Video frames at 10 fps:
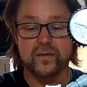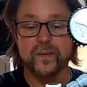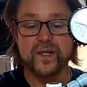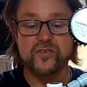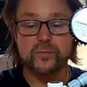
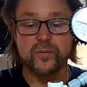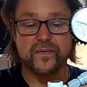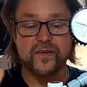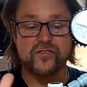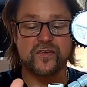we need to put
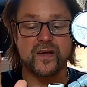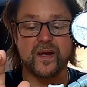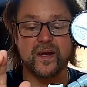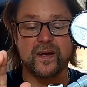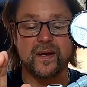this
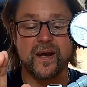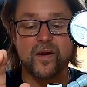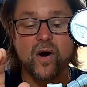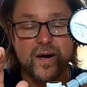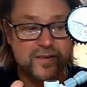
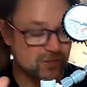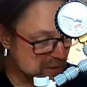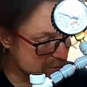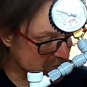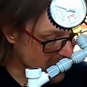at ideal
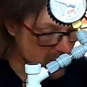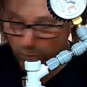temperature,